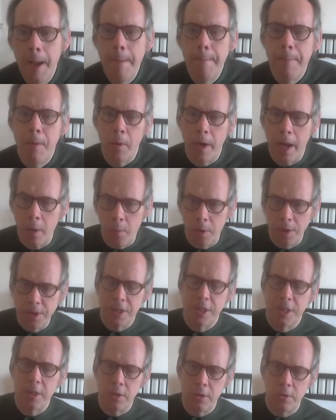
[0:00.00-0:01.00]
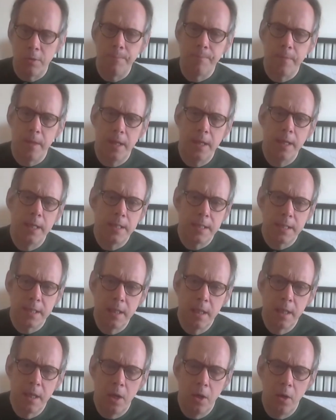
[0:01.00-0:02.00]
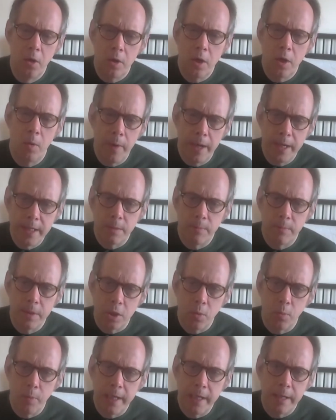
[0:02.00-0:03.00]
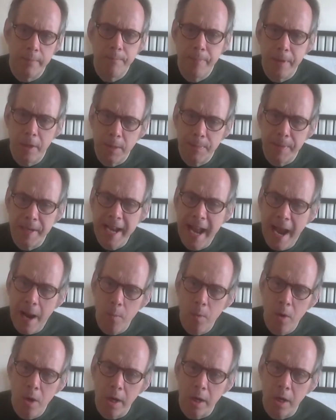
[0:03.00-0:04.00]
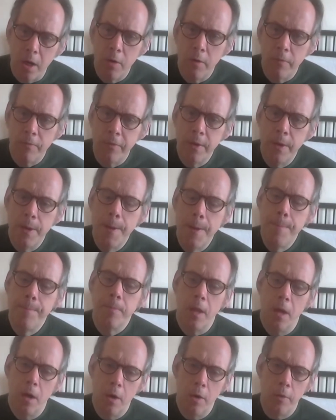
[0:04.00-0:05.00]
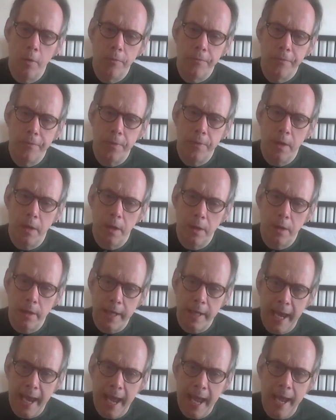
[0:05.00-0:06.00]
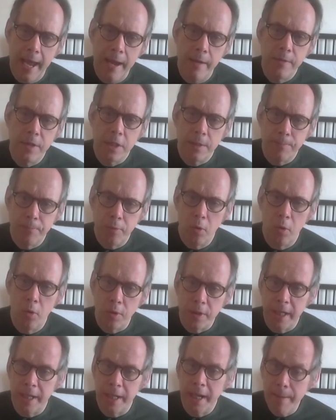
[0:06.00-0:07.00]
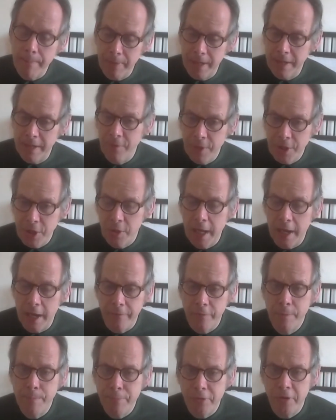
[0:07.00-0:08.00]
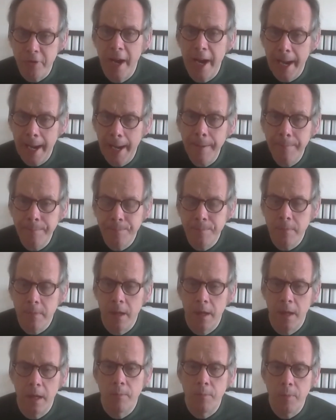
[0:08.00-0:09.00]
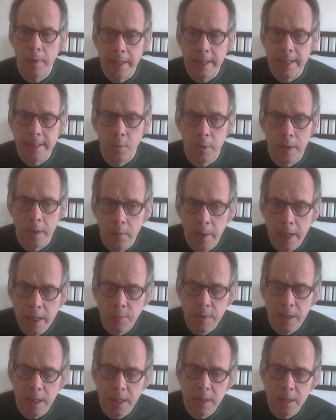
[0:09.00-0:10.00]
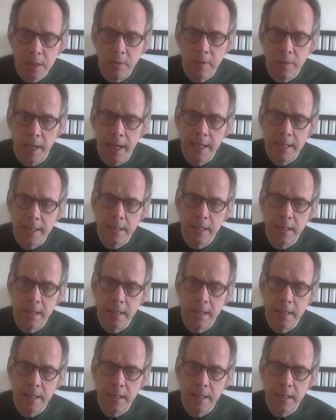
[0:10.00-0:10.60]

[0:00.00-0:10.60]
But what I want to do is look at ways in which we can build up a network of care and support. And I believe you do that through prayer. Well, that's one of the ways we can do that.